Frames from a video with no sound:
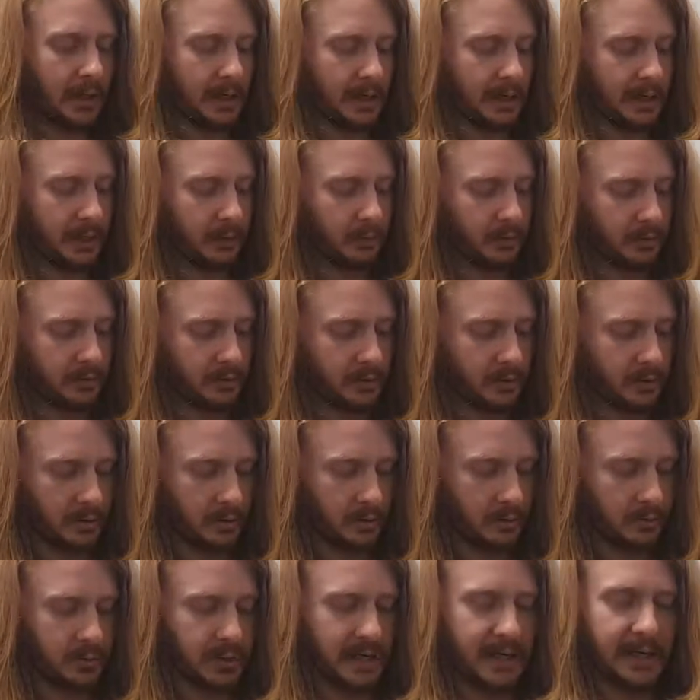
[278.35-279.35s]
I would
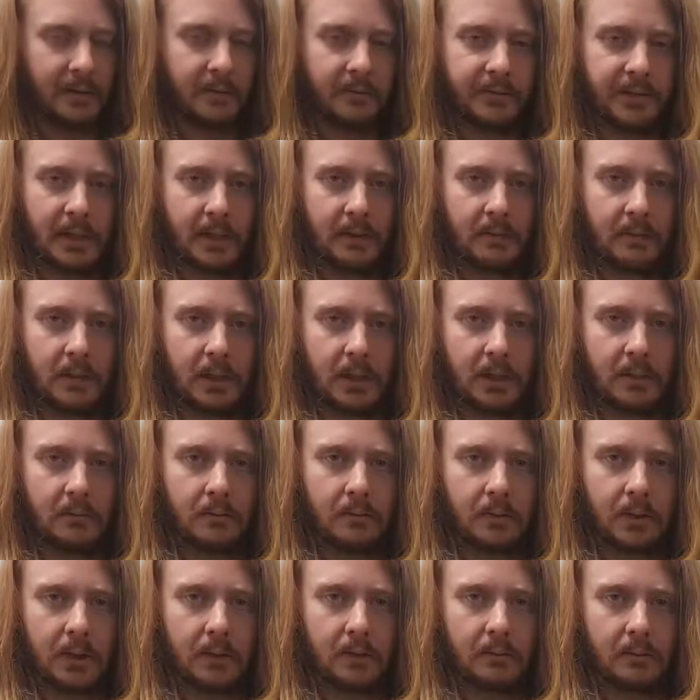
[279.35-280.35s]
do down, down,
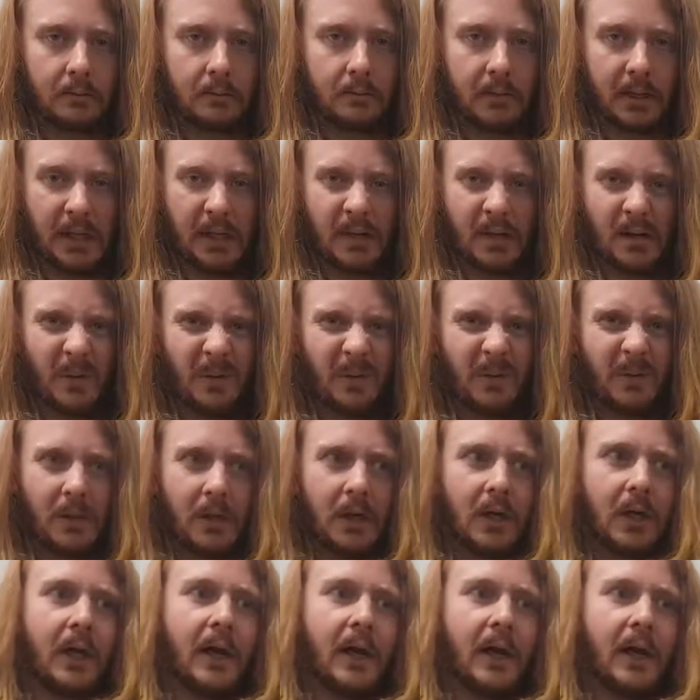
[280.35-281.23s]
down, down, down,